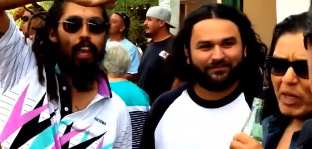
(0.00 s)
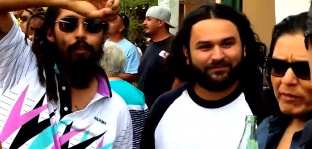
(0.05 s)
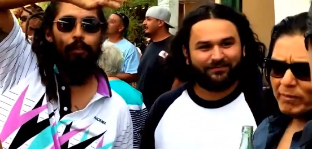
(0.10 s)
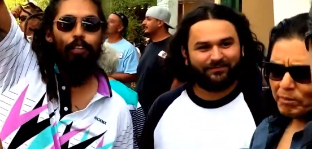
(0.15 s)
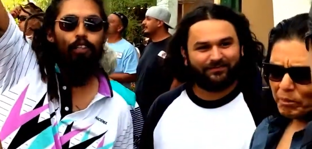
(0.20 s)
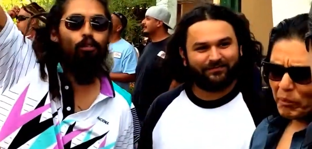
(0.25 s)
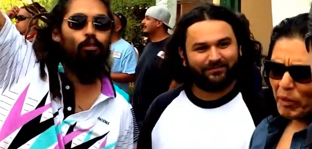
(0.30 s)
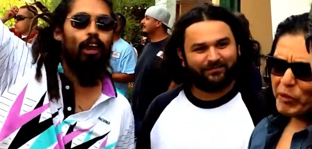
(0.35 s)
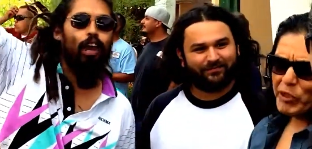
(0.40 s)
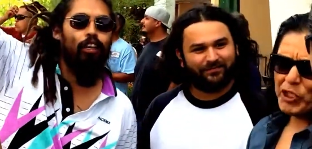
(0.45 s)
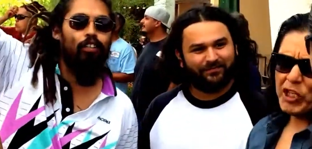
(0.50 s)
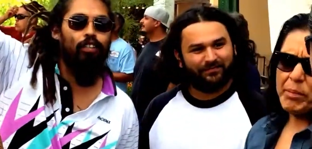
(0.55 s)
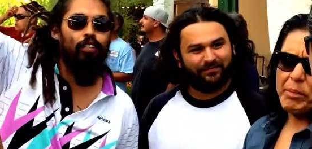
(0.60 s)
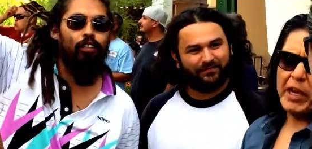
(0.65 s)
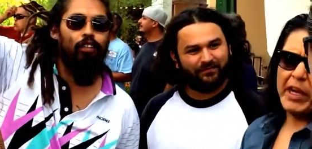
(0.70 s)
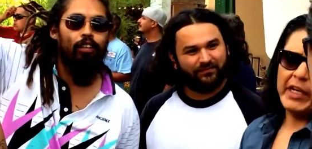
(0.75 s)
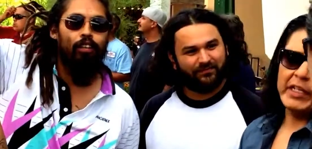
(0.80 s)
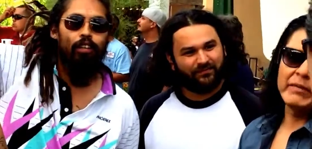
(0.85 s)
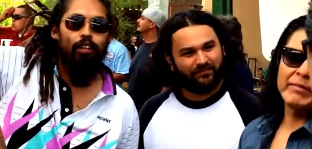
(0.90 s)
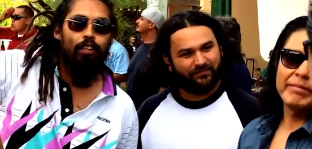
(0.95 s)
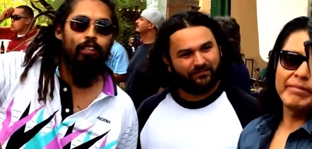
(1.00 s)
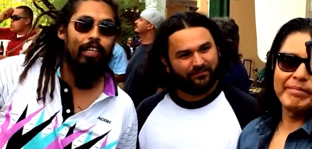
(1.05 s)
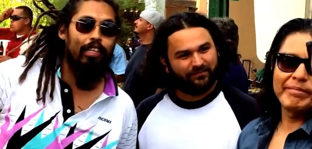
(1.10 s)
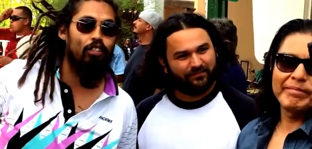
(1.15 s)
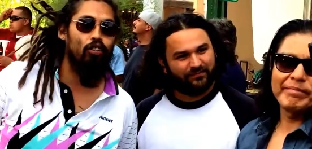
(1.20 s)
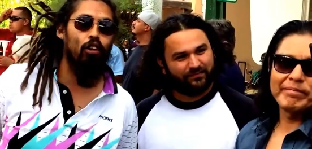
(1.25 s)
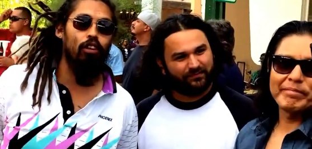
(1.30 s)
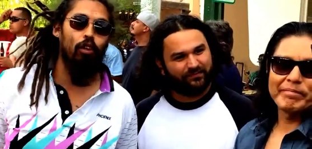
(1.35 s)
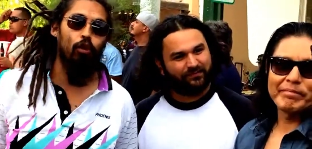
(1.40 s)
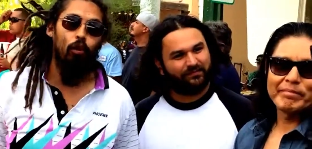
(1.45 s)
Speaker 1: every direction.
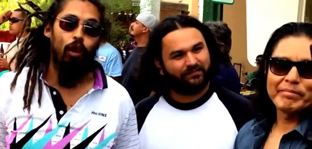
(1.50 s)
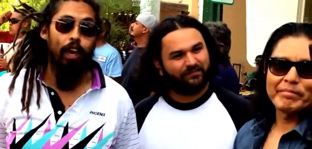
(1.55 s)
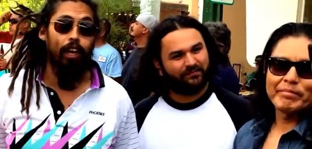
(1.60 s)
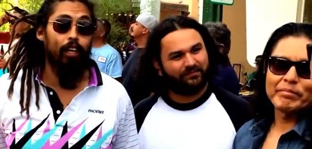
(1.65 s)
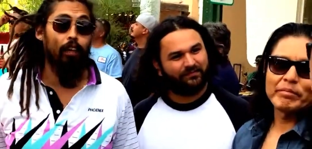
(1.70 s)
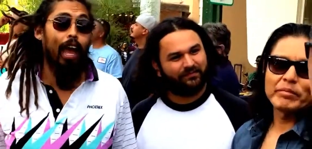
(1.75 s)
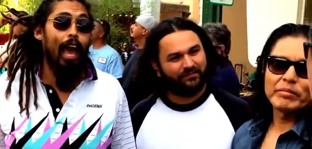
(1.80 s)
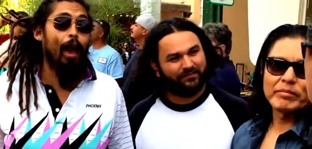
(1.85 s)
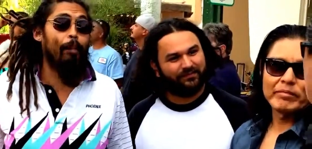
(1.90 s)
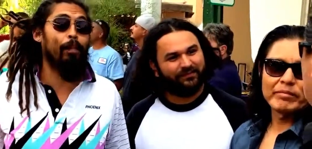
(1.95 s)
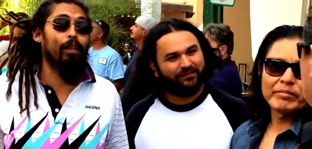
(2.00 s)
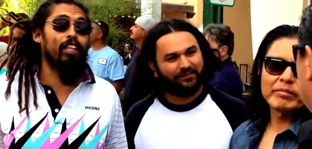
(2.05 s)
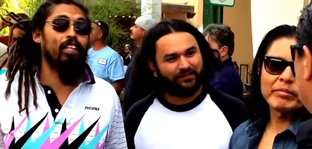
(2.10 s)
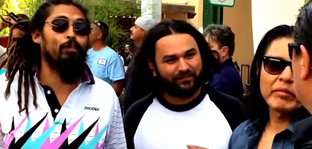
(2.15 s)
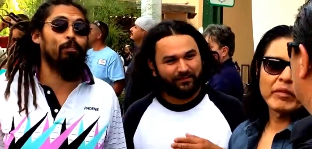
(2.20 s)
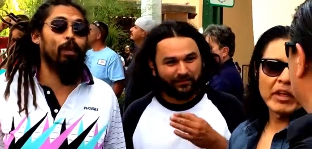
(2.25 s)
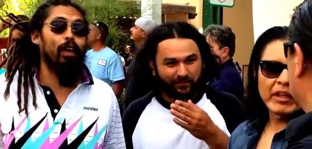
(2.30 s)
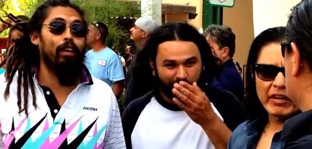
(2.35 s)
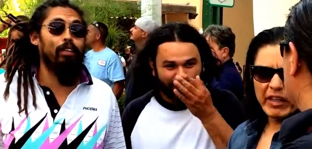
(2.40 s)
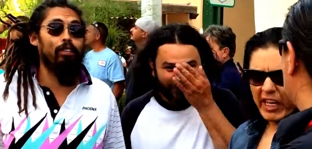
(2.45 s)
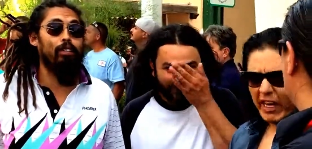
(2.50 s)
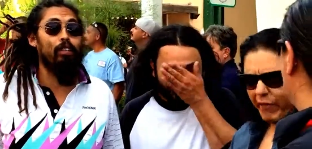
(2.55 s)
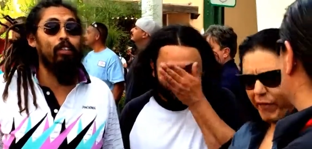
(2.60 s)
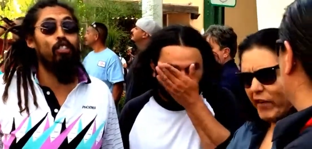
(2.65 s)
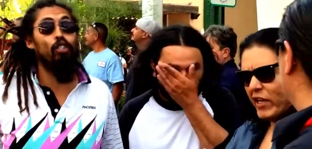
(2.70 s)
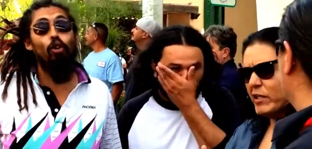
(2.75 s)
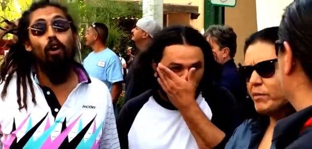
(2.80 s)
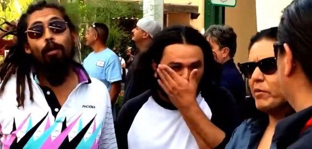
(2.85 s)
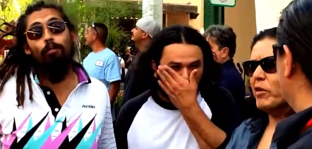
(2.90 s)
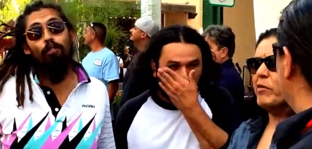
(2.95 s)
That's the only way it can happen in space. So I'm
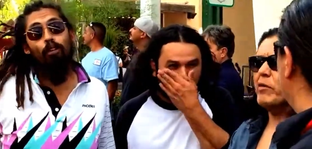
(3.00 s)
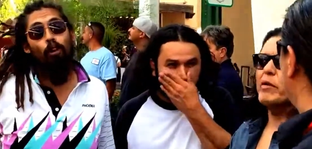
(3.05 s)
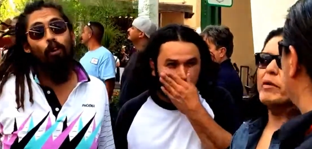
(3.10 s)
told.